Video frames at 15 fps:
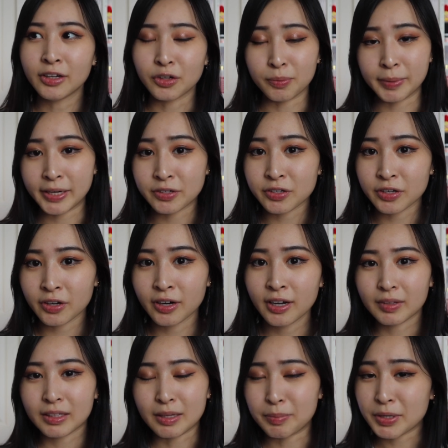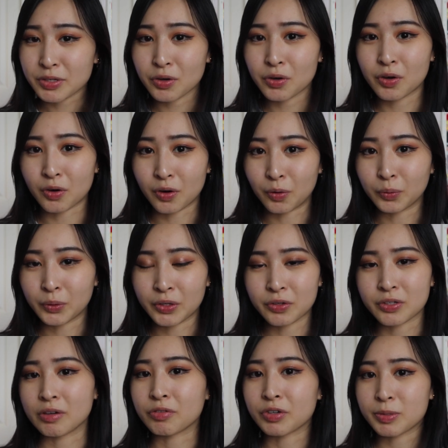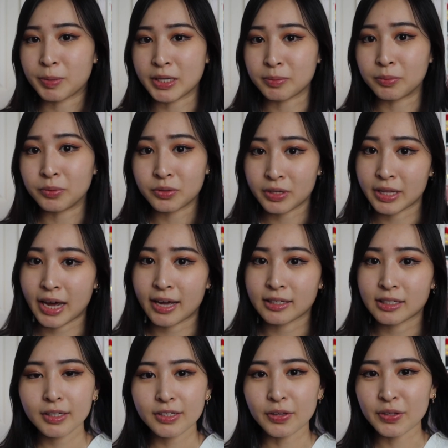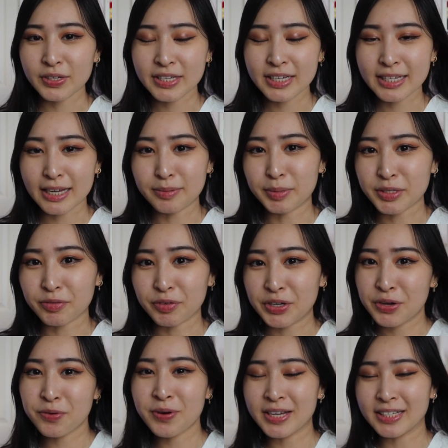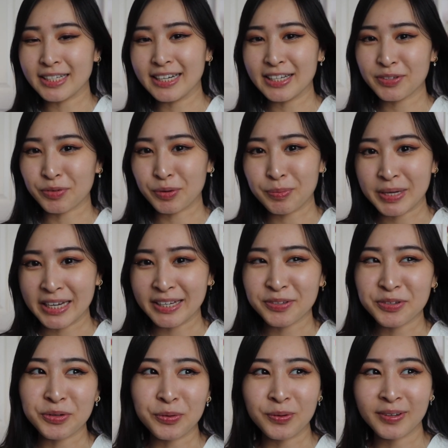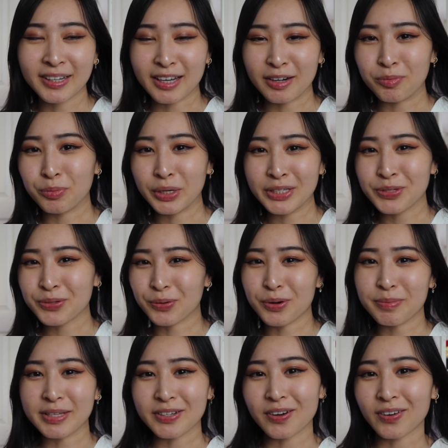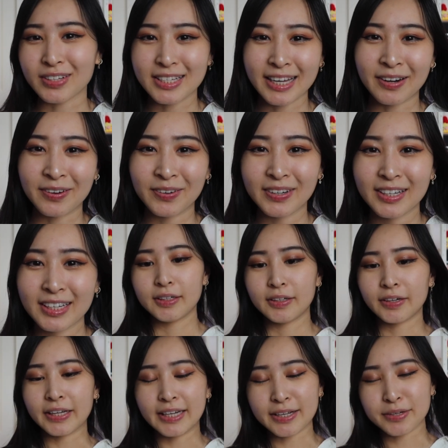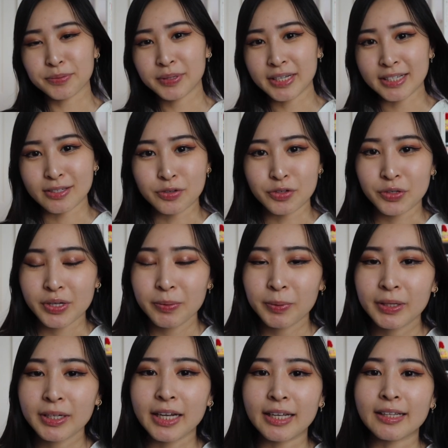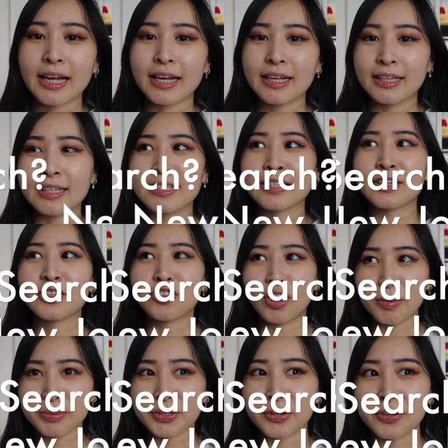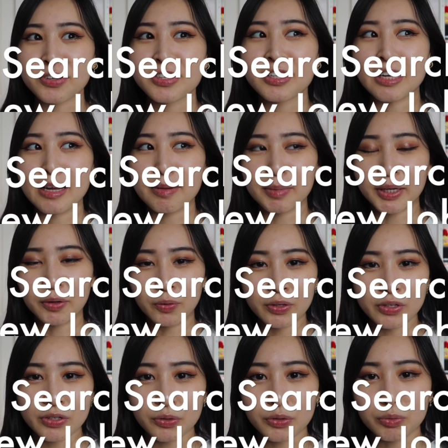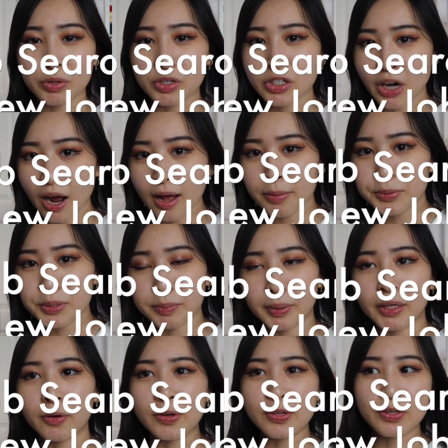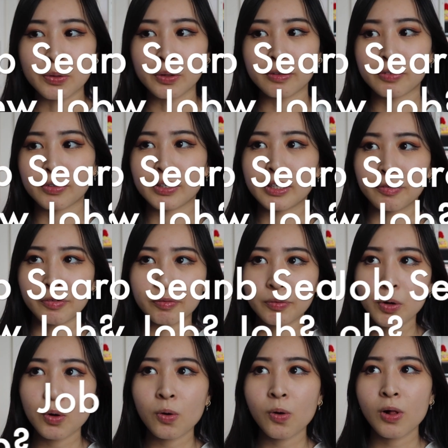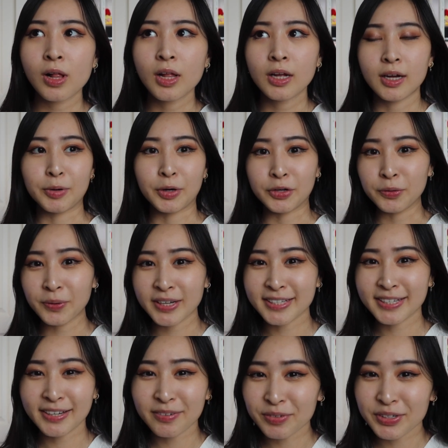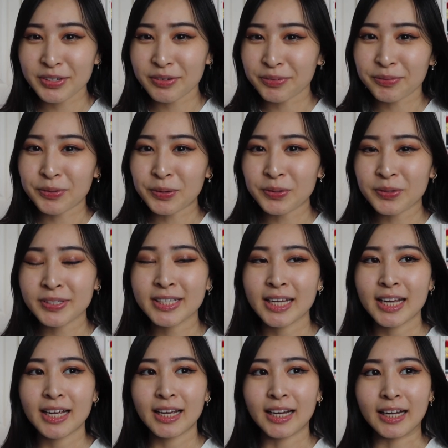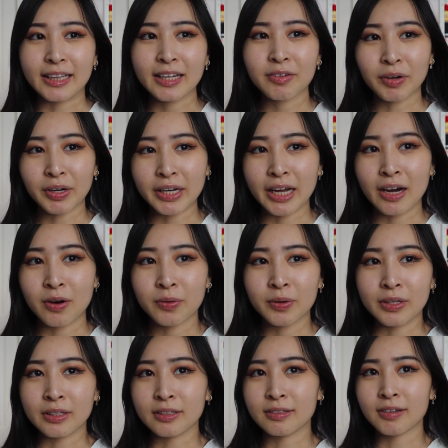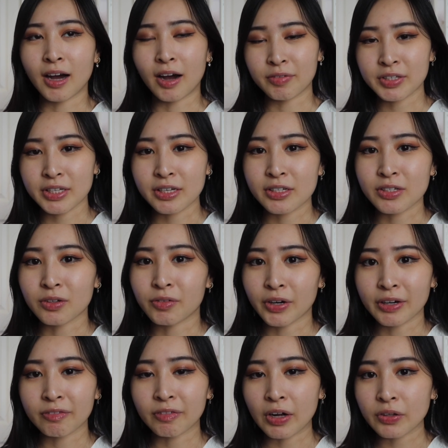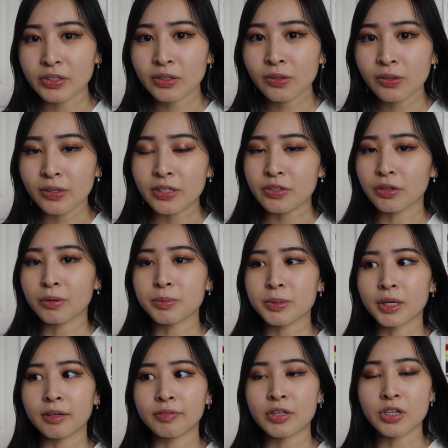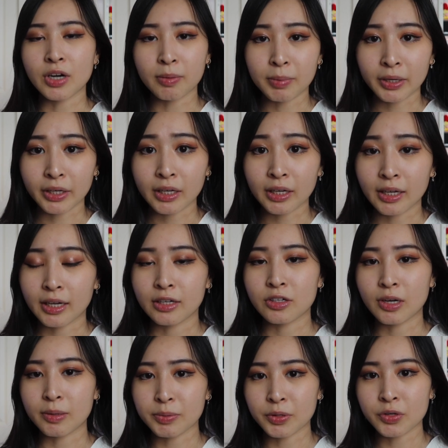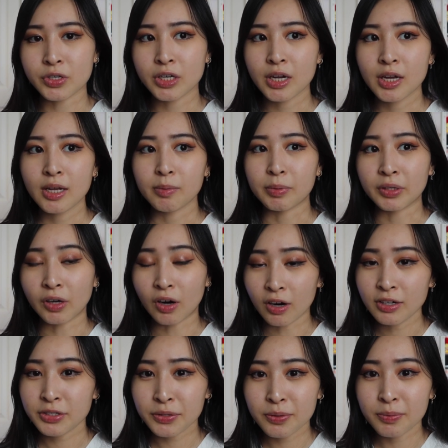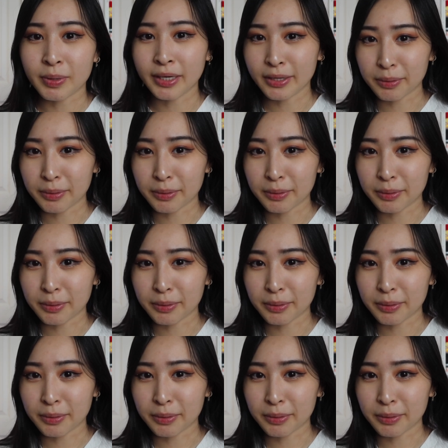your manager, then make sure you're holding yourself responsible to that. So this is as much for you as it is for me to kind of brainstorm and talk this out. Okay, next one is a juicy one, and that is job search. Am I going to switch jobs? Am I going to look for a different role? Are you guys looking for different roles? I think right now it obviously is so very volatile in terms of the job market and job search, but there are so many